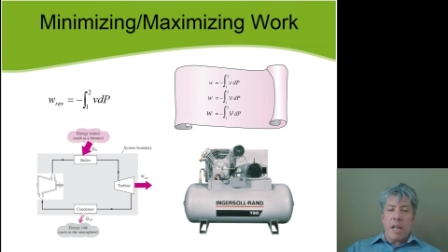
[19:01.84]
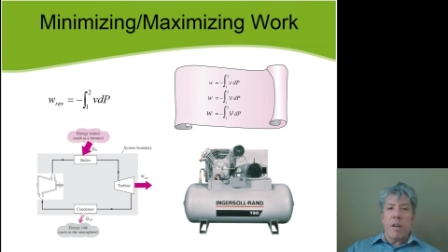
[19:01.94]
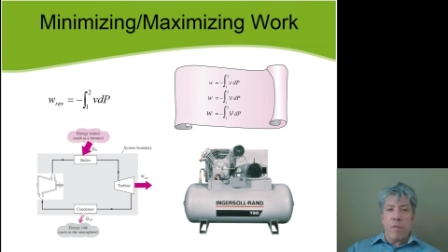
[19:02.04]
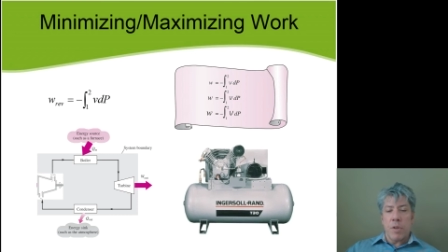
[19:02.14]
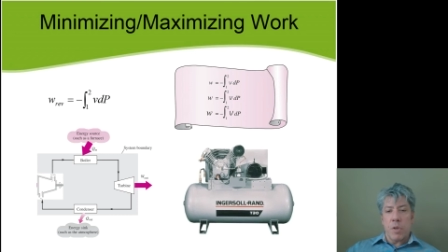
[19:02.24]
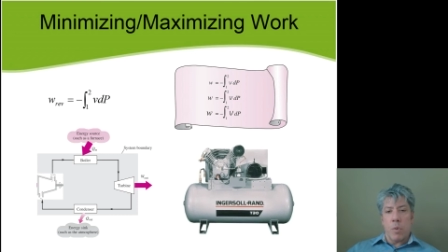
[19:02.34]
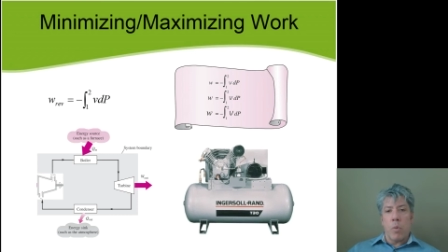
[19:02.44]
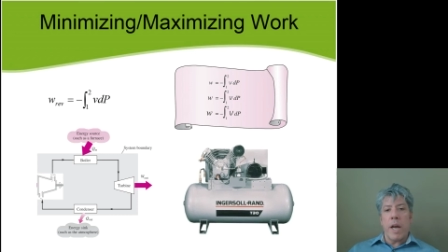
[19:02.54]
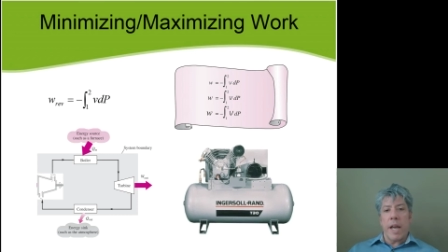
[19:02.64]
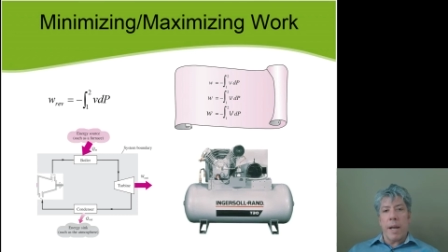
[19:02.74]
an efficient
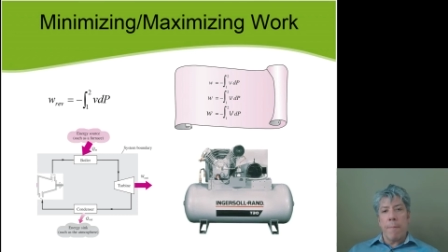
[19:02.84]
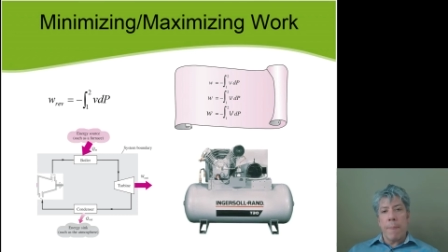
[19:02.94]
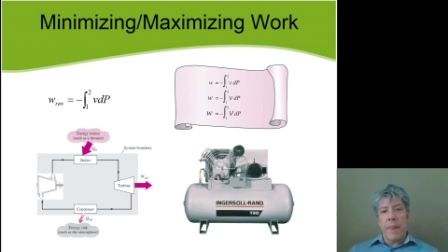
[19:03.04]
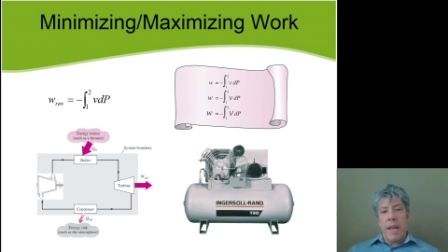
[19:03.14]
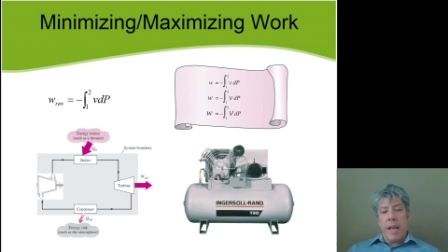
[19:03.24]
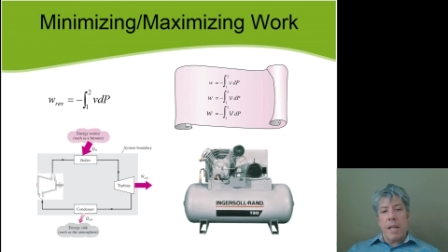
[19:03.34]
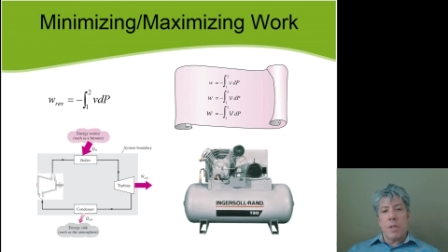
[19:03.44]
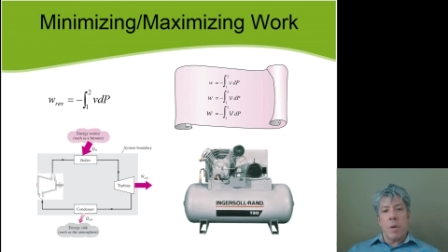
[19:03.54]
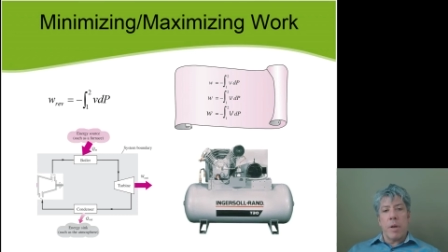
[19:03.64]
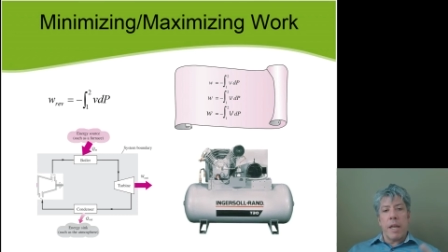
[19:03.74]
way. And
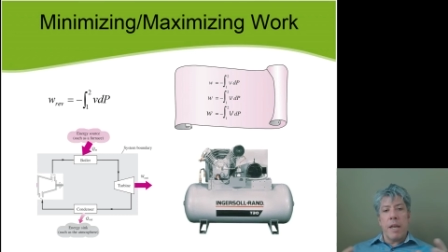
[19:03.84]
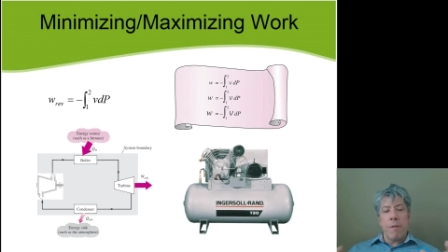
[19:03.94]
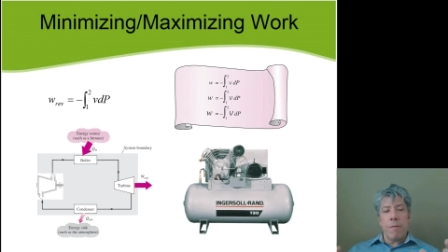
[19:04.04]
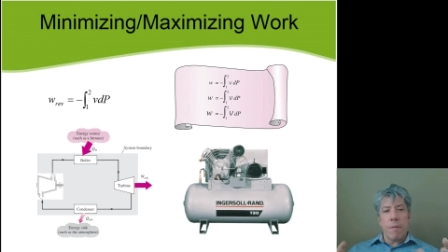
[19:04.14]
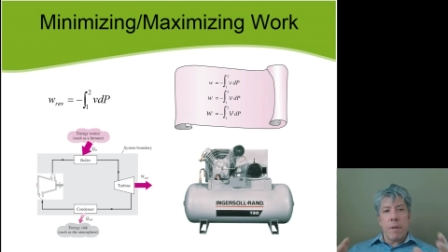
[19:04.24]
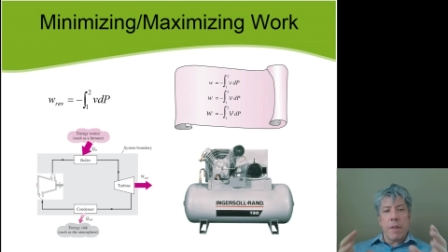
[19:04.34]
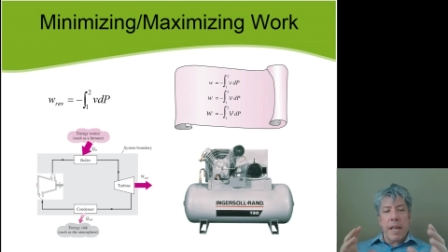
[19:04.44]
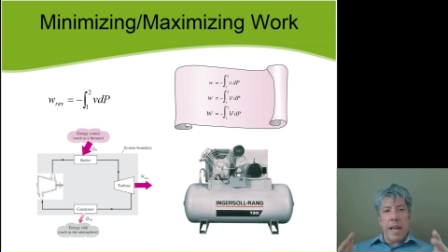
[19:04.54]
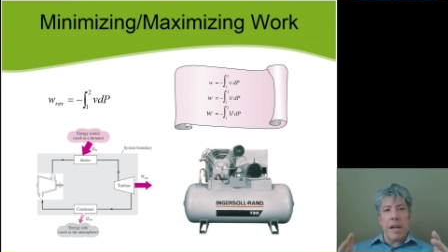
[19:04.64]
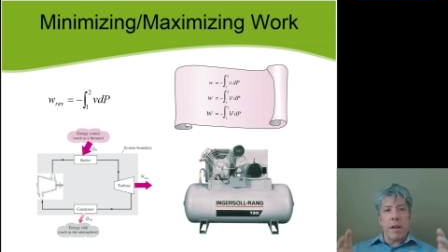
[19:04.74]
so if
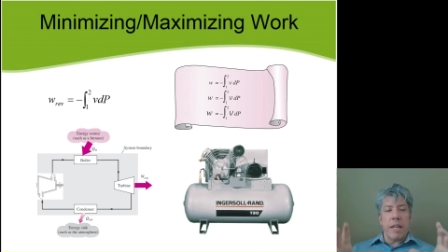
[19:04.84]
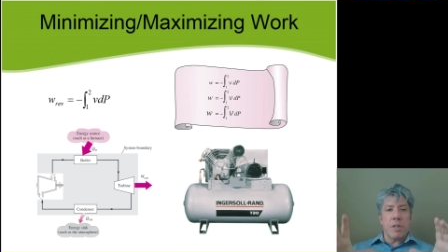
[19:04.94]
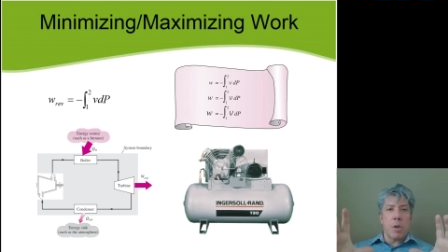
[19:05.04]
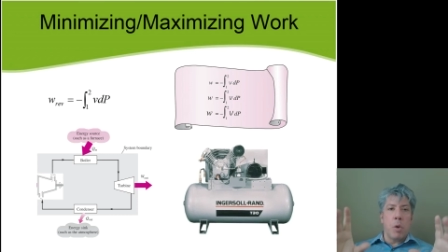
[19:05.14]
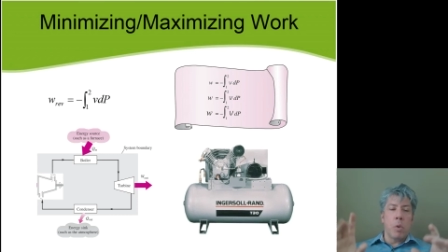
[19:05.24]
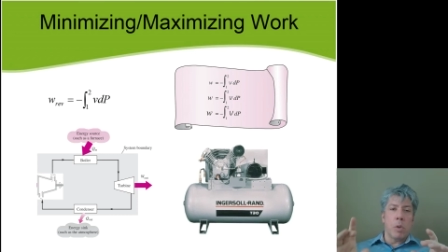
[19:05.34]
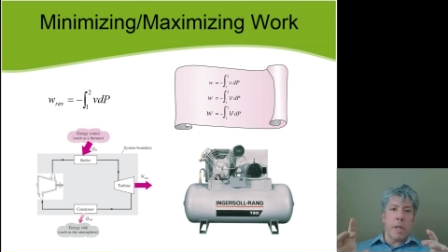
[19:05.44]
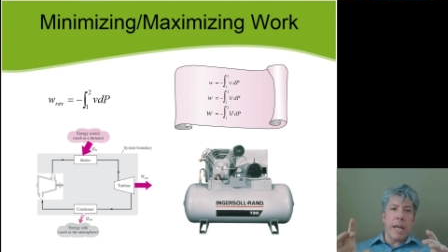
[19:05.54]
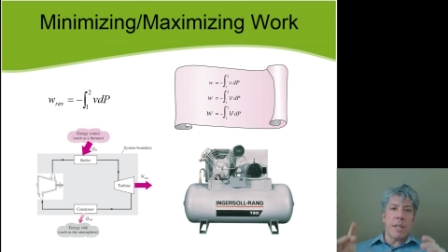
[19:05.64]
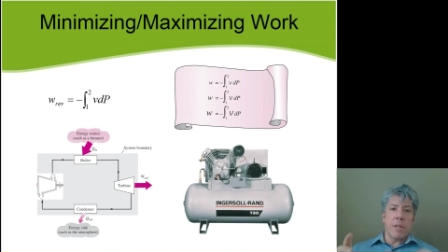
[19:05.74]
the air is
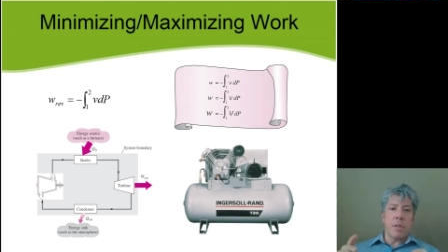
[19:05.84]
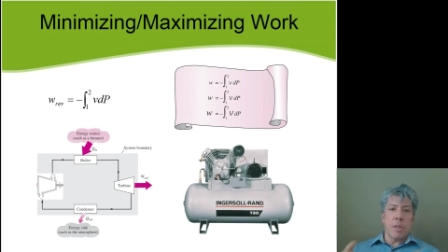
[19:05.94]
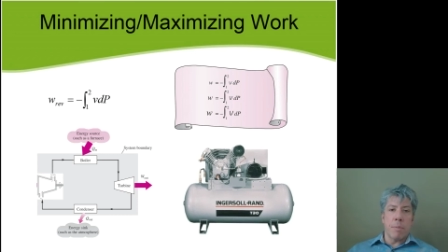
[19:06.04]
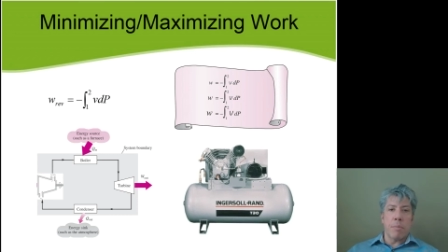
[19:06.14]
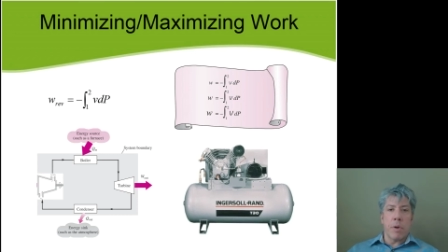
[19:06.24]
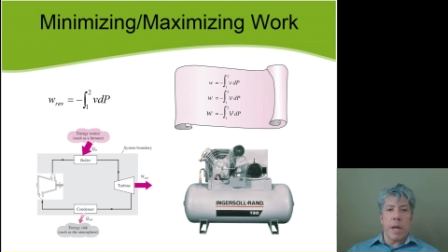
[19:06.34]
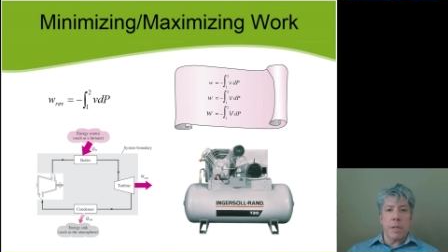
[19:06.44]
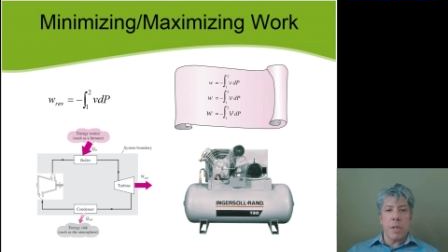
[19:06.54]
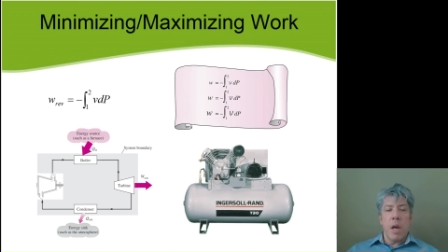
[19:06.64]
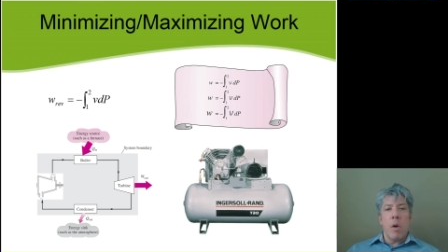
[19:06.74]
cooled as it is
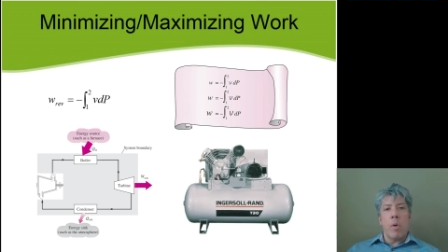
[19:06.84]
compressed,